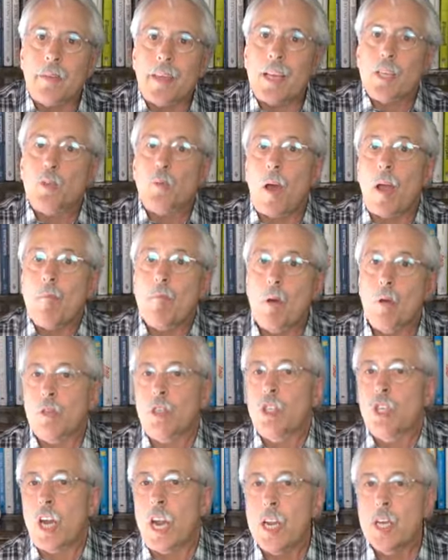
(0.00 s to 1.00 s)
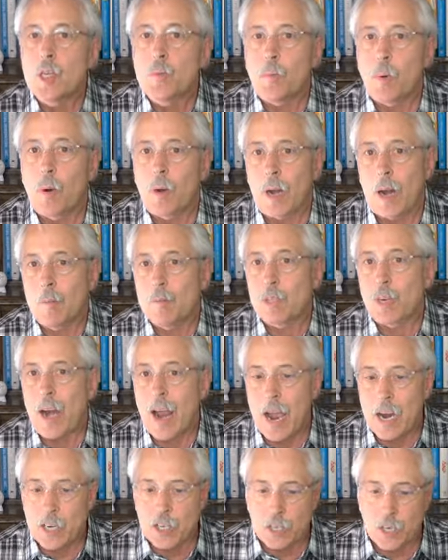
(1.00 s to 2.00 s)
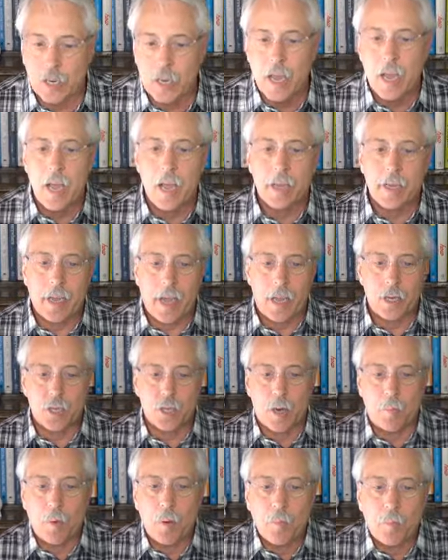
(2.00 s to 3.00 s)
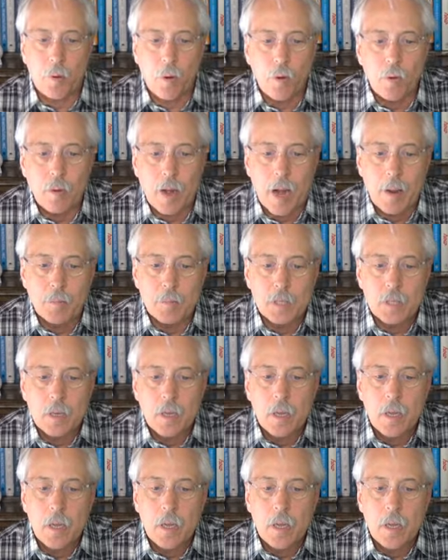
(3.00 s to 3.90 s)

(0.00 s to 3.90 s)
That's why most change programs are actually catch-up programs.